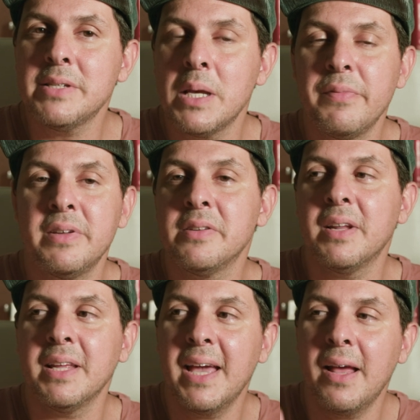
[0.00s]
you something
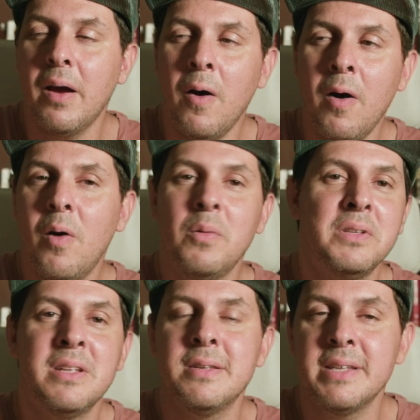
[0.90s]
gonna get all
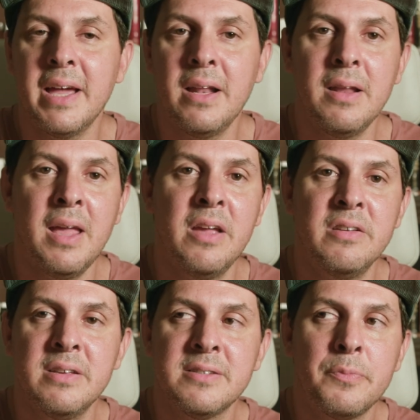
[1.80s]
the design
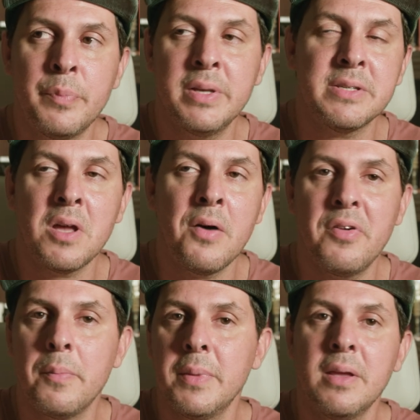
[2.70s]
agents pissed
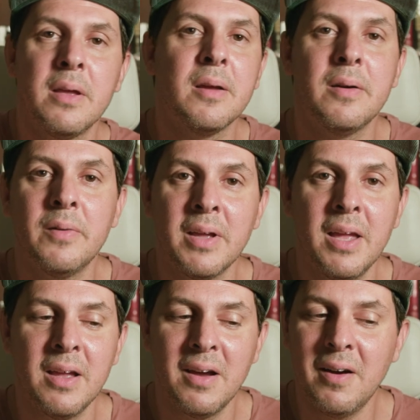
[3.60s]
off at me,
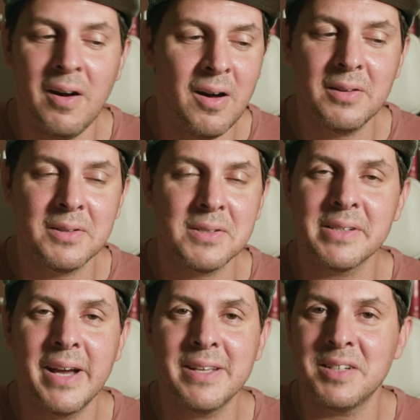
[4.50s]
okay? All those
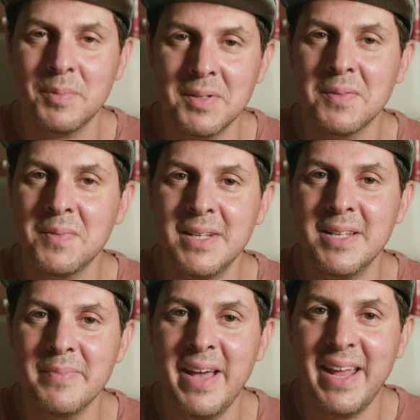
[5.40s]
guys gonna be
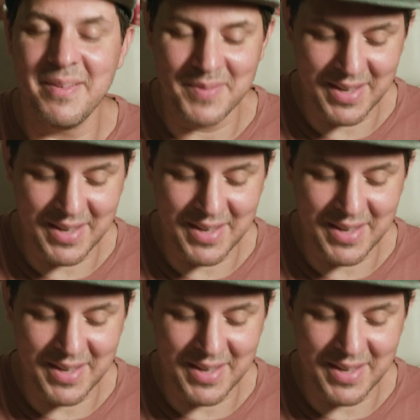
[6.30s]
really mad at